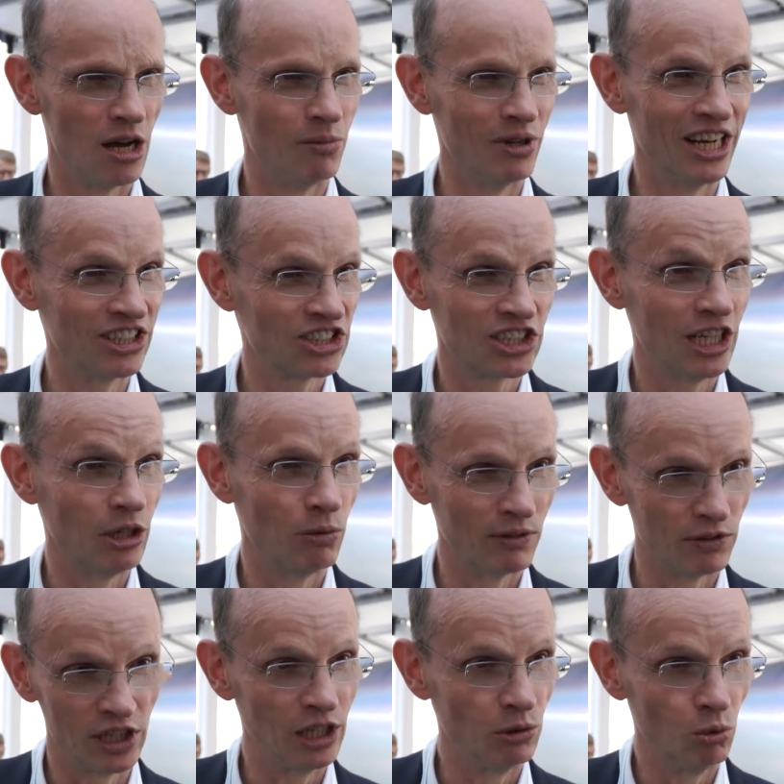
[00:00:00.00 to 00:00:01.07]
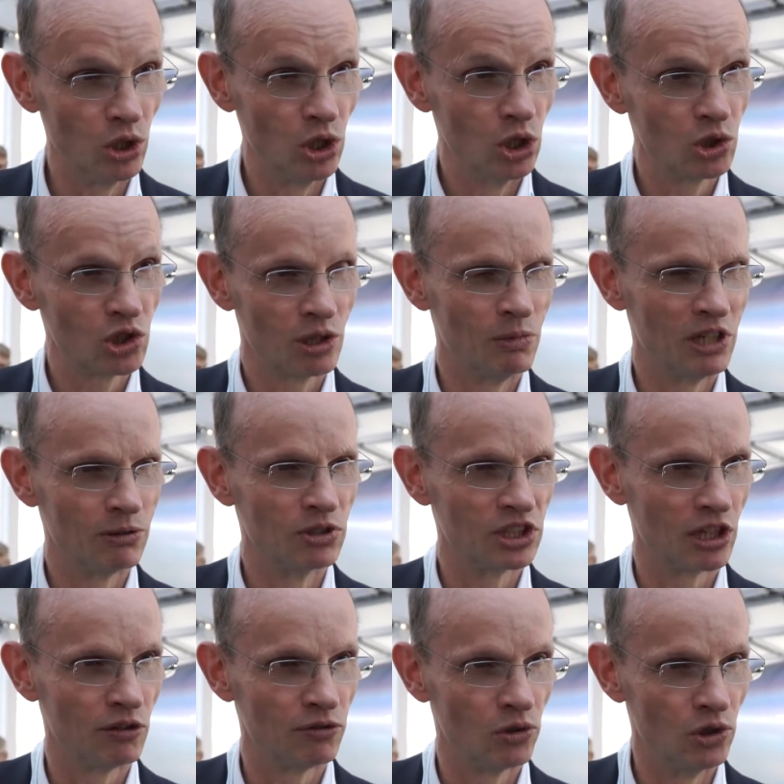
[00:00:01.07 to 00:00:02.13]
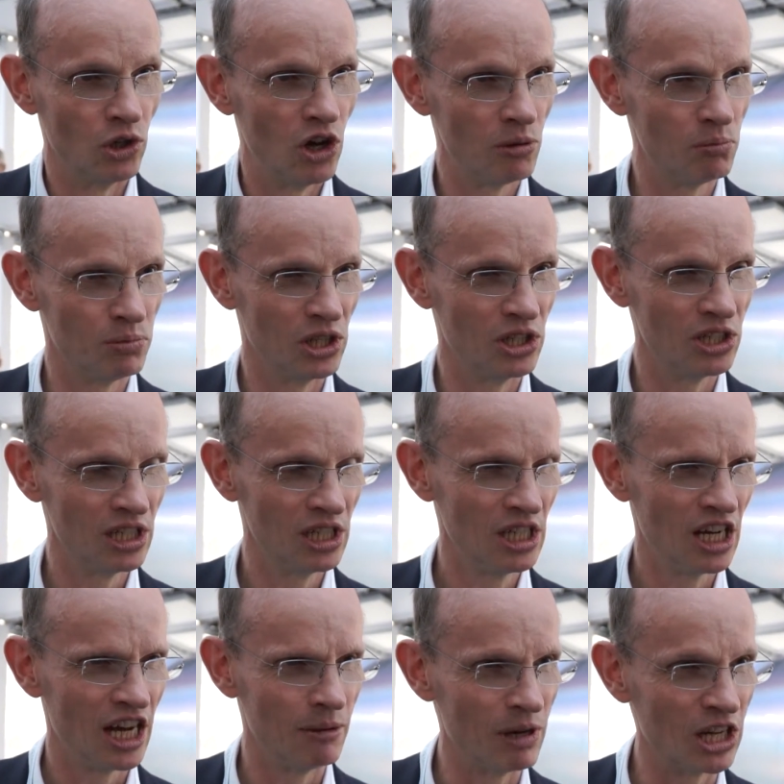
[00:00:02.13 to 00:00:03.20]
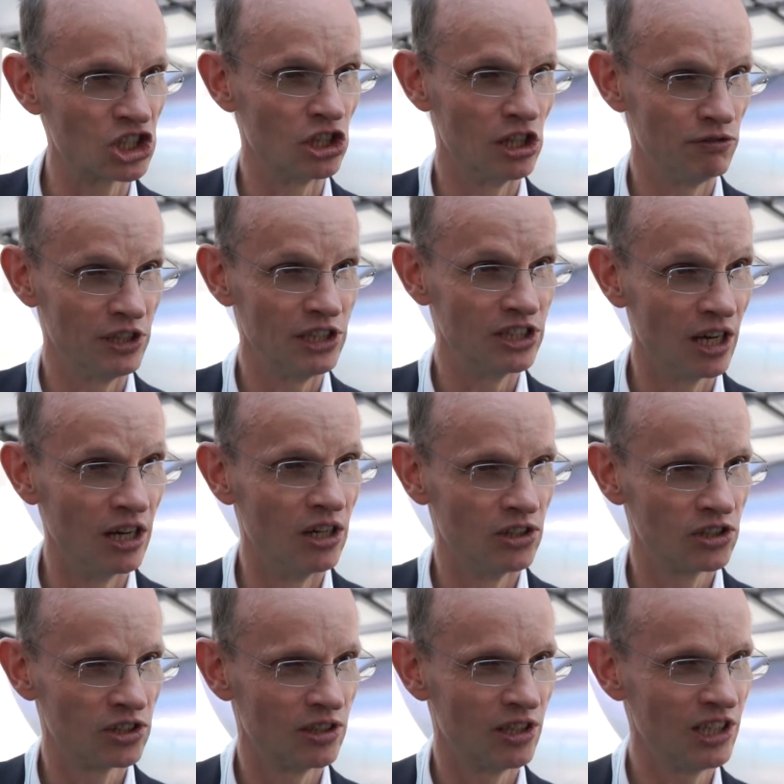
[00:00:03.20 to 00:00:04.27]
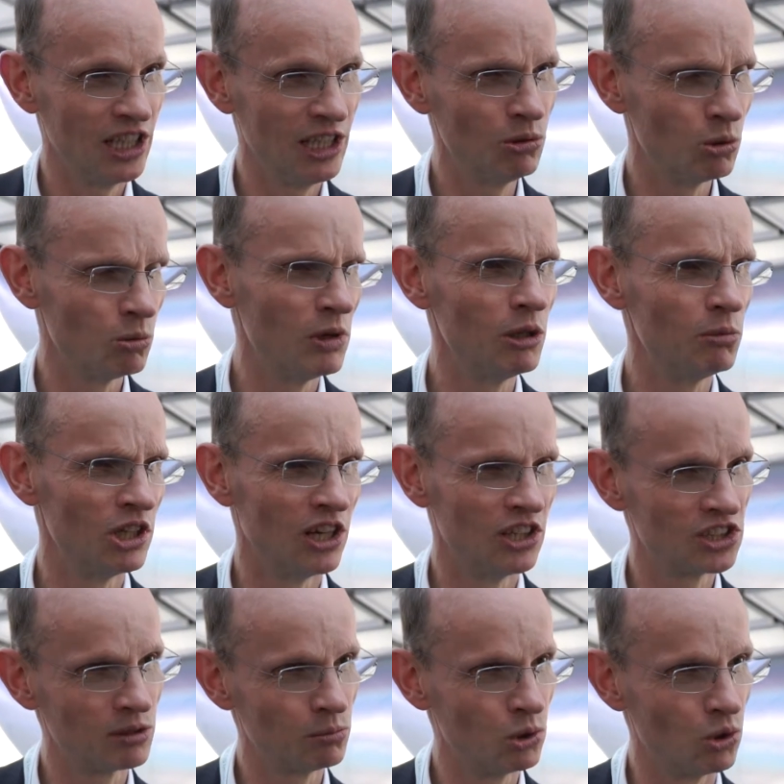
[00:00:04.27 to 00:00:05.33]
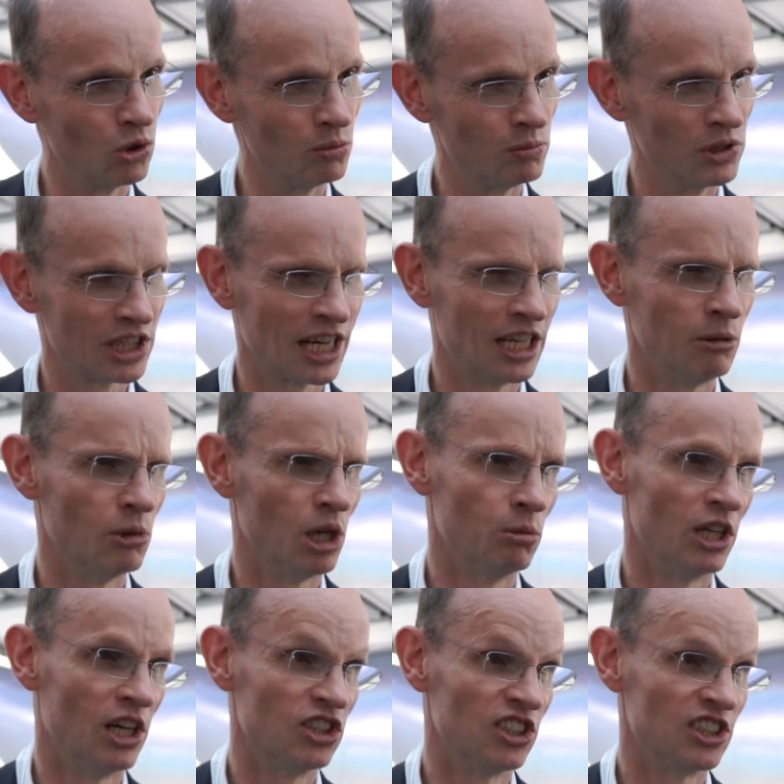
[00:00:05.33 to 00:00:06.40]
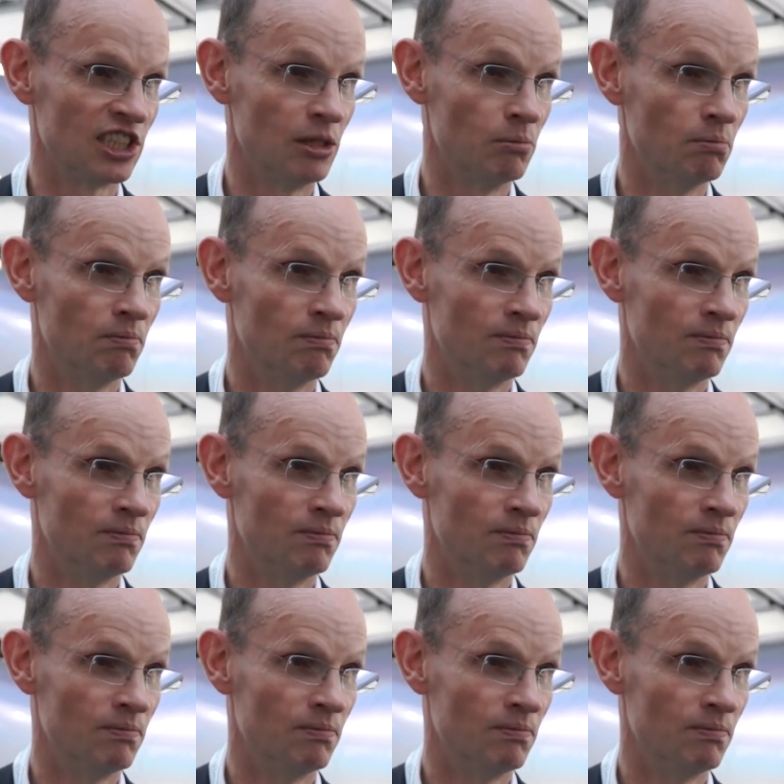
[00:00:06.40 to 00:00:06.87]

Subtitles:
But let's see whether he will commit himself or not. But I imagine if he does, that he will mobilize support. But can he mobilize a team?